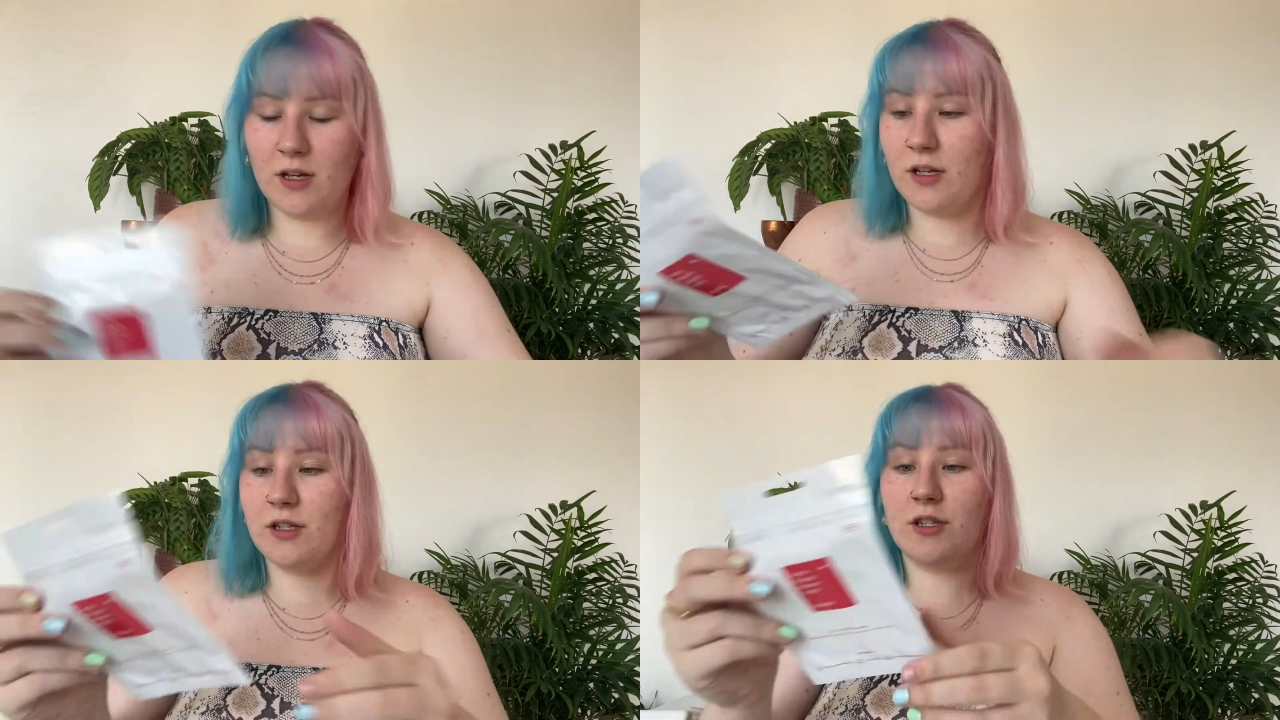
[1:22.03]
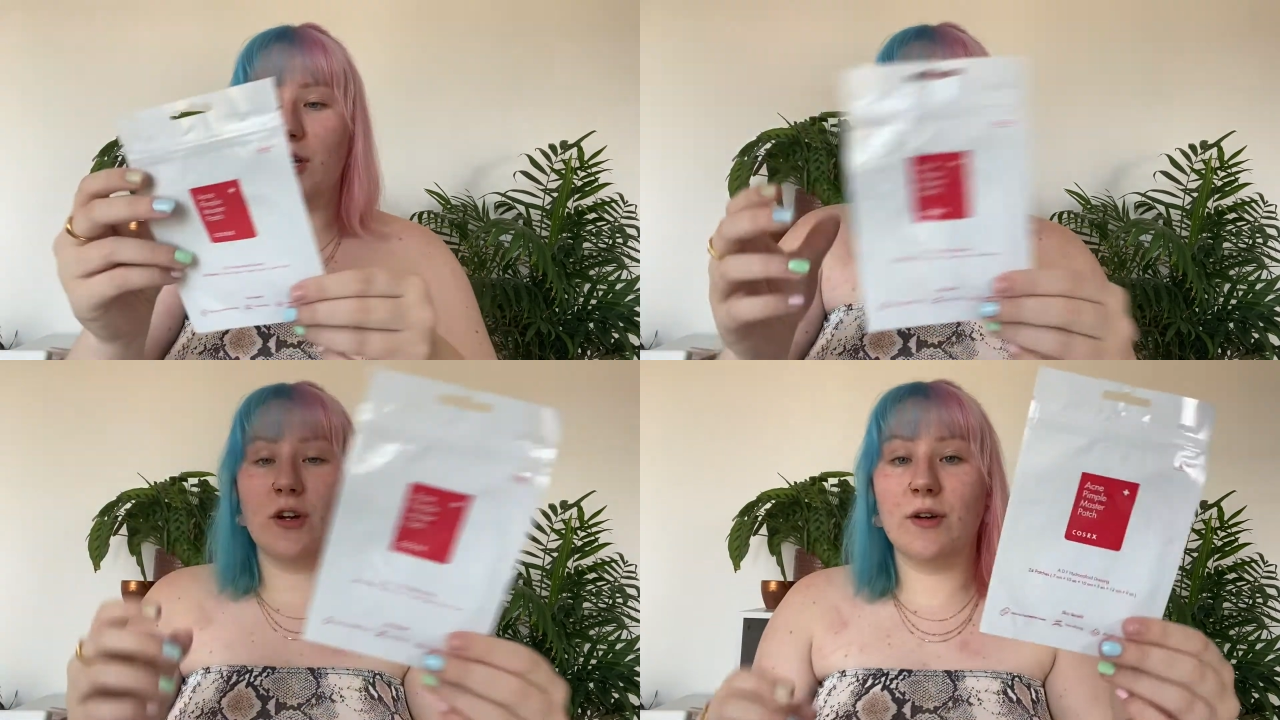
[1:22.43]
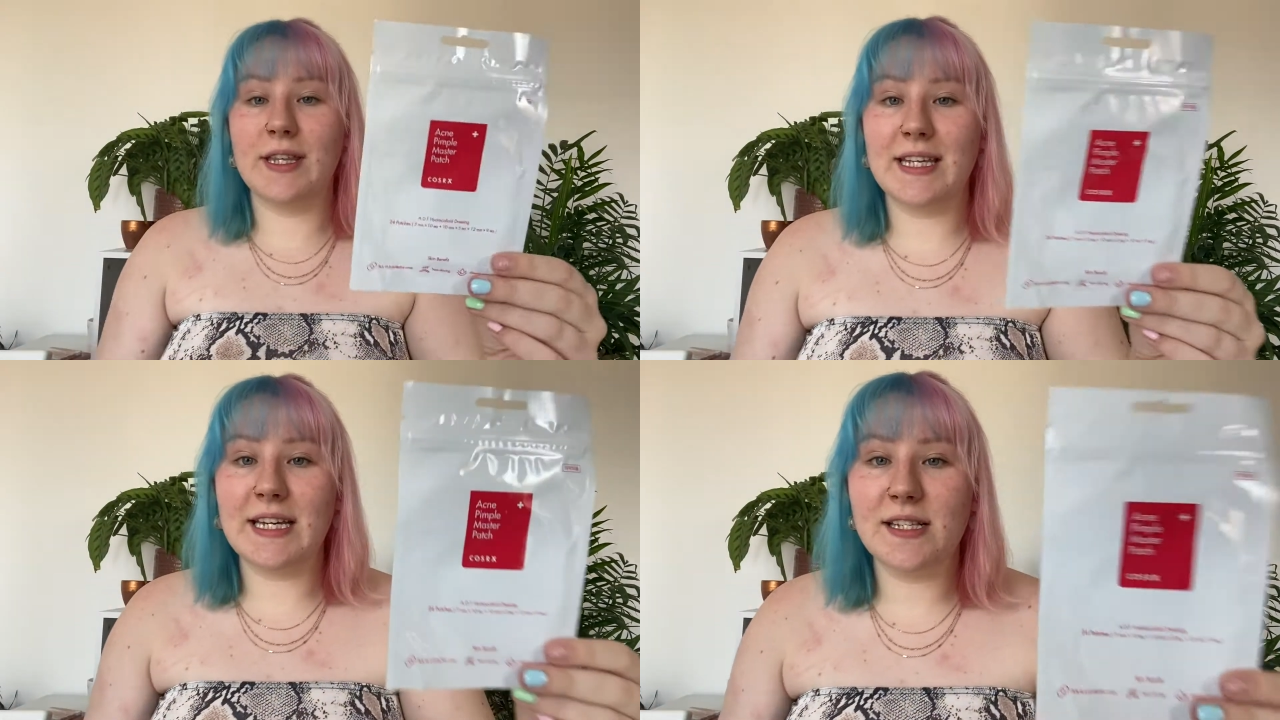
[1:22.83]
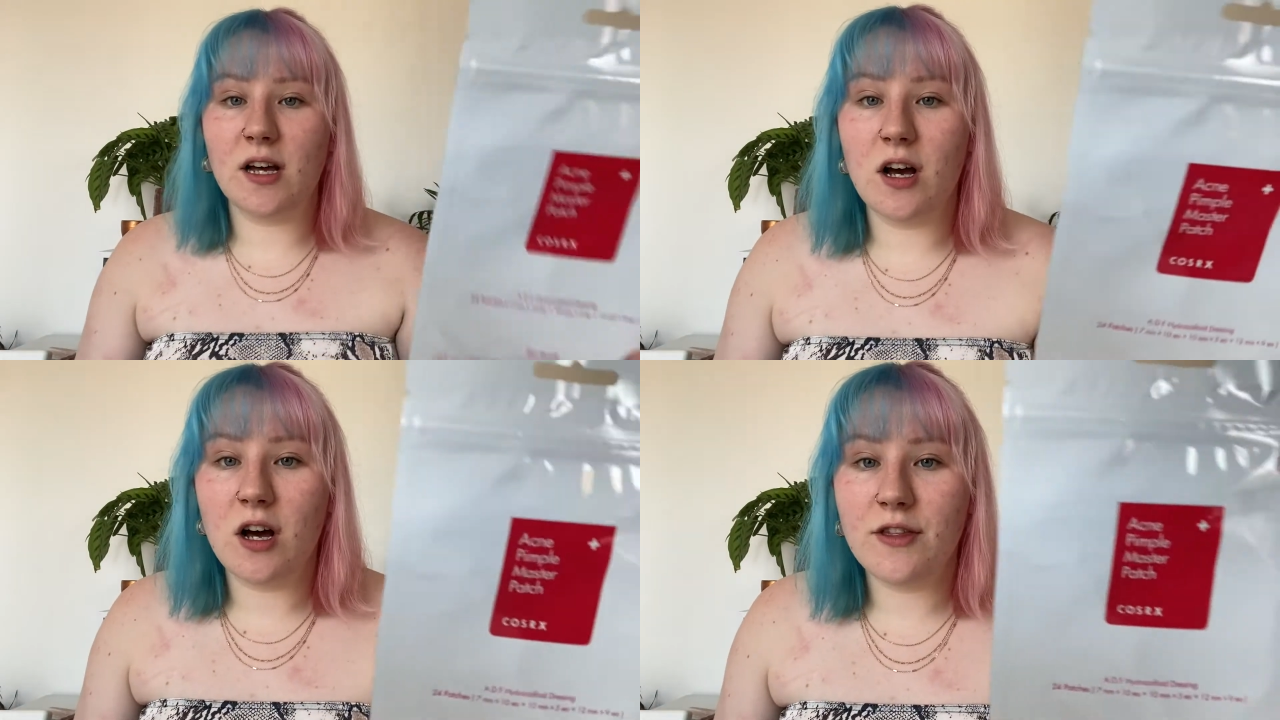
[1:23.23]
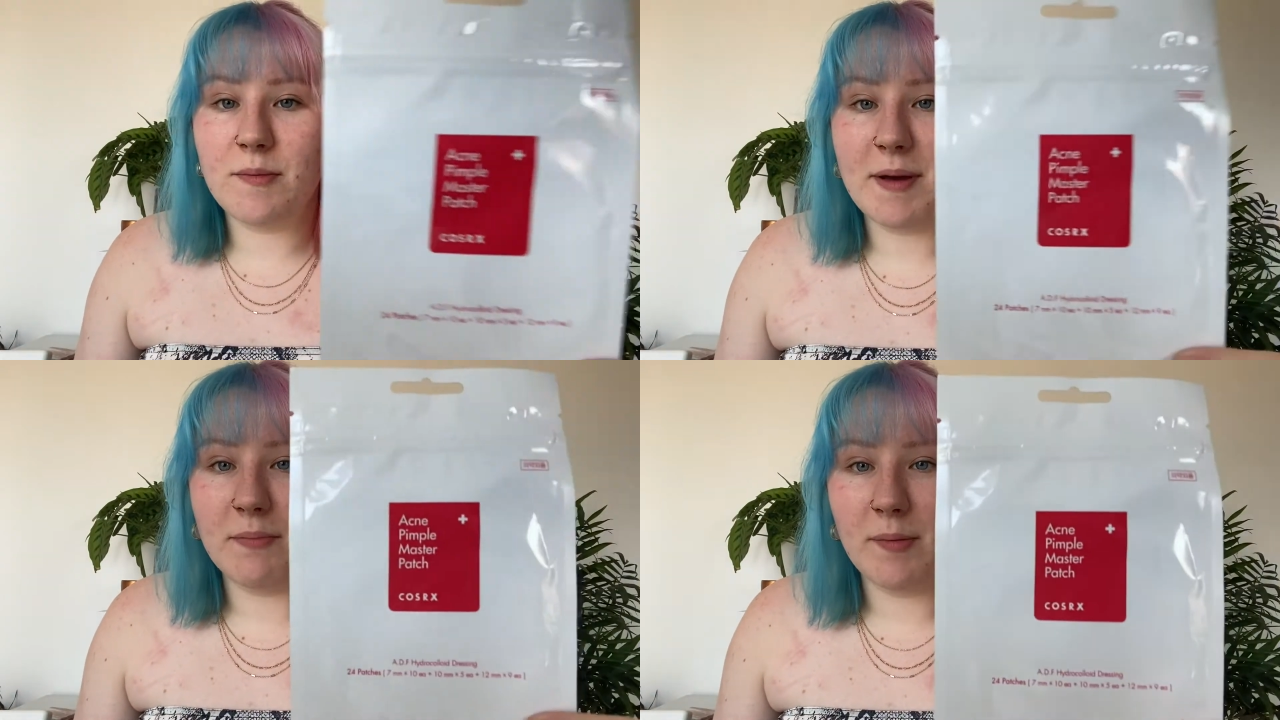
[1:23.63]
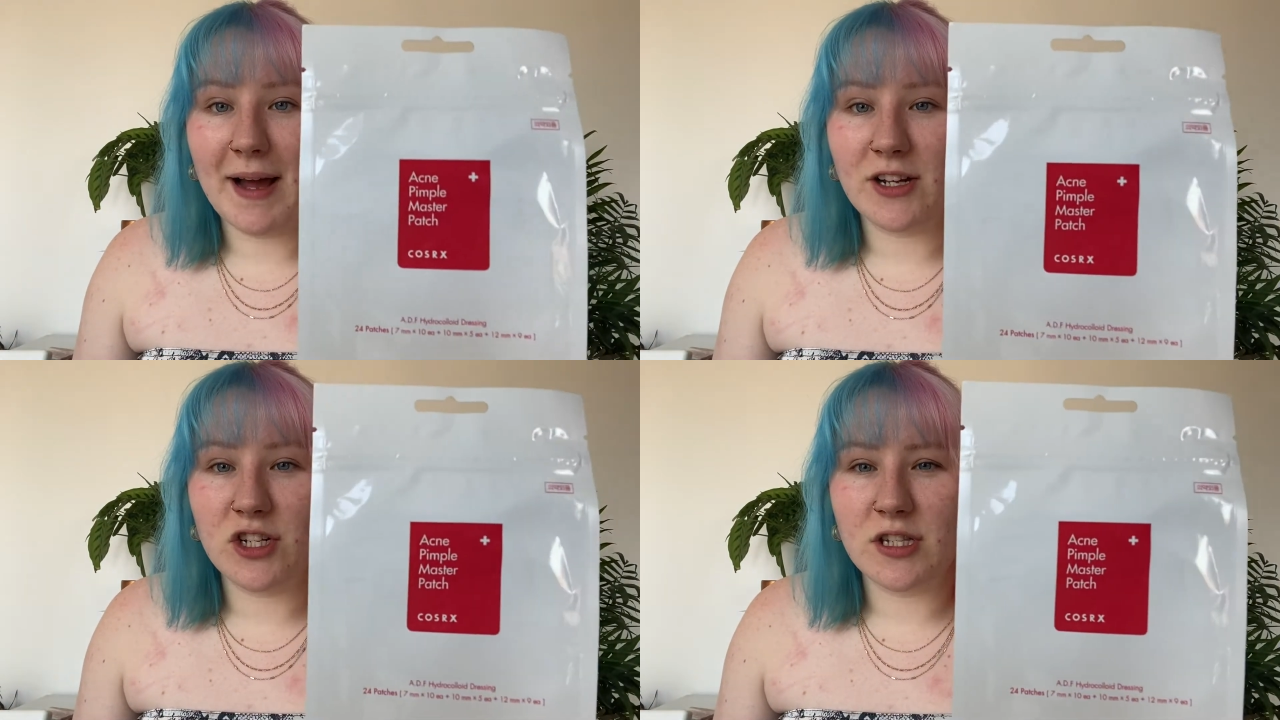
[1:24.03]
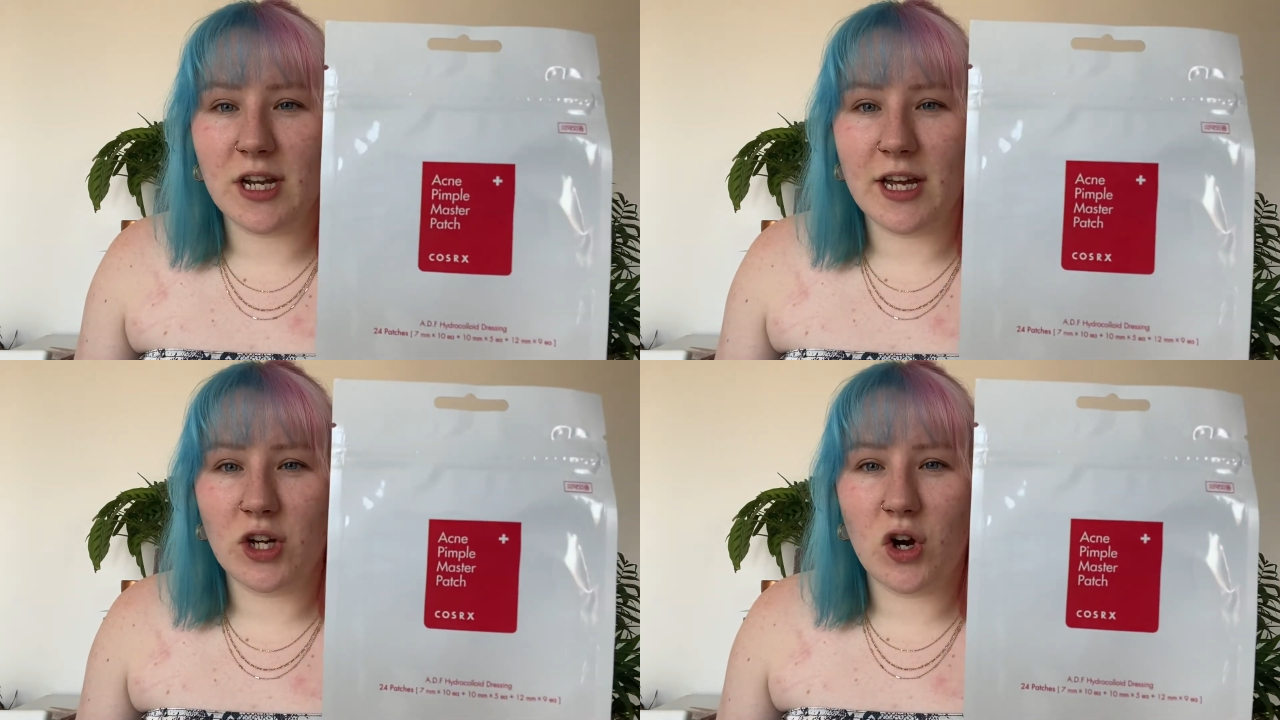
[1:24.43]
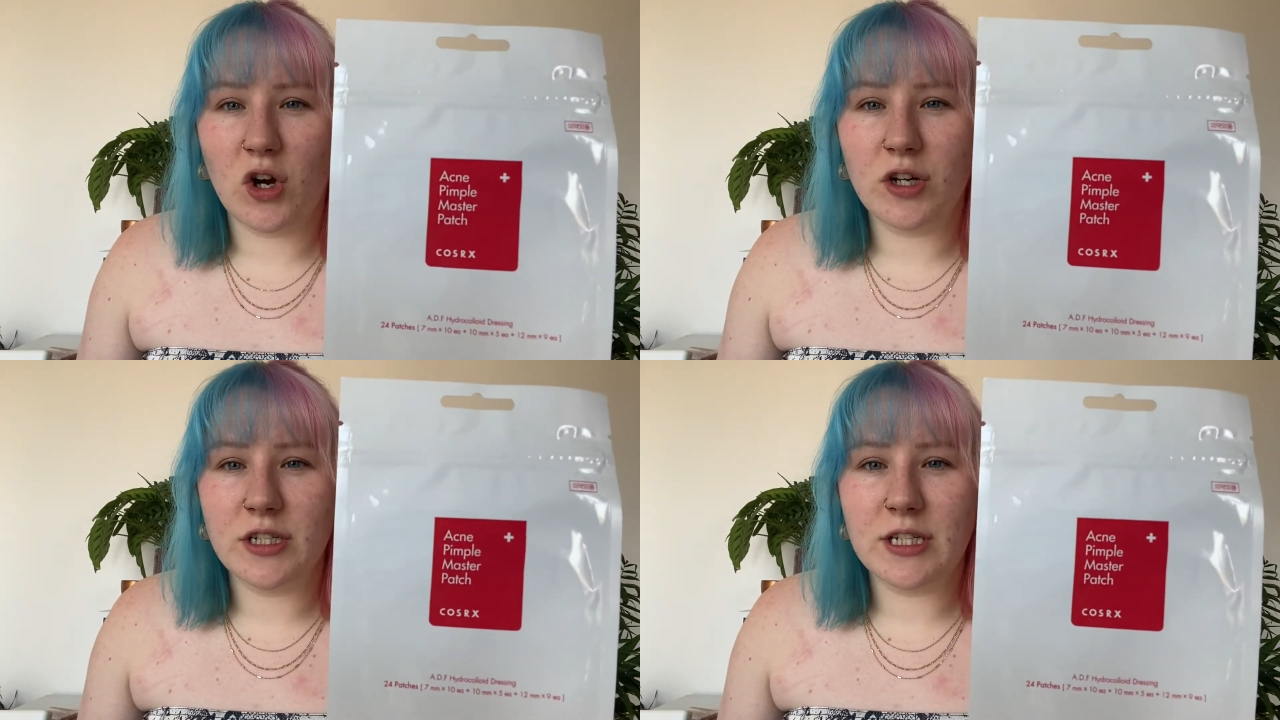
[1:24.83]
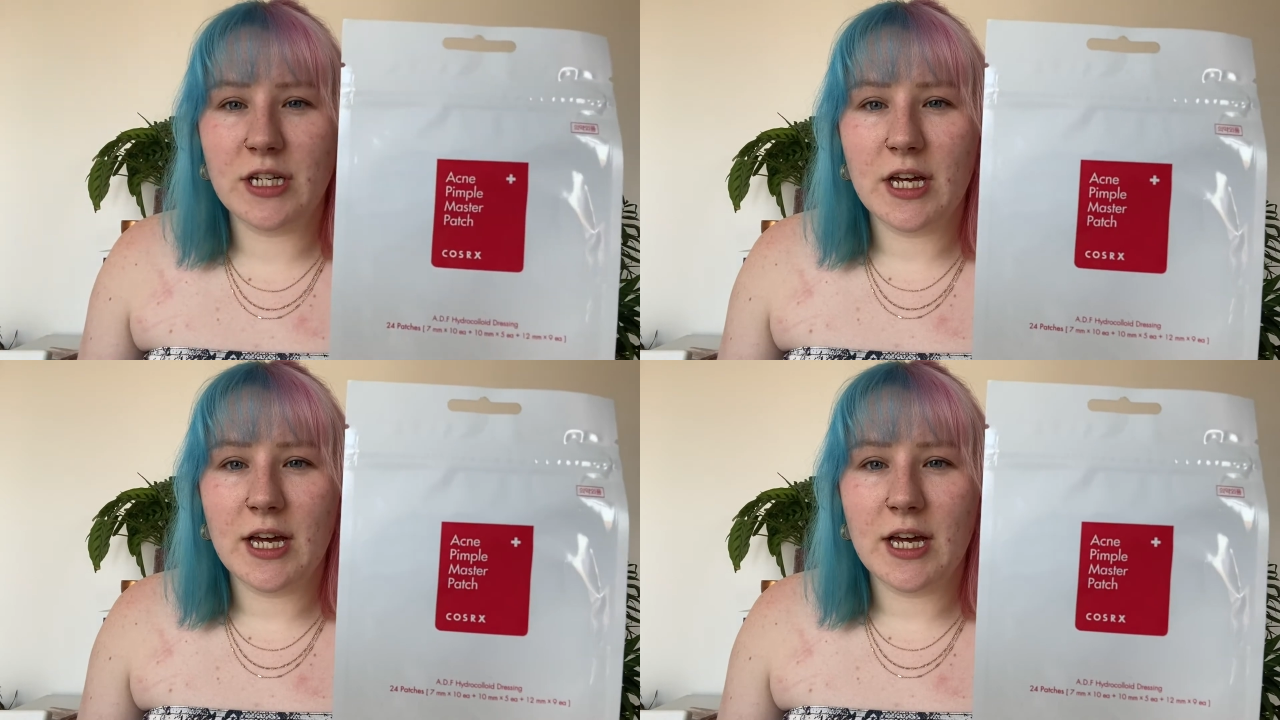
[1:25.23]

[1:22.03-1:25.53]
So these are the pimple patches that I got.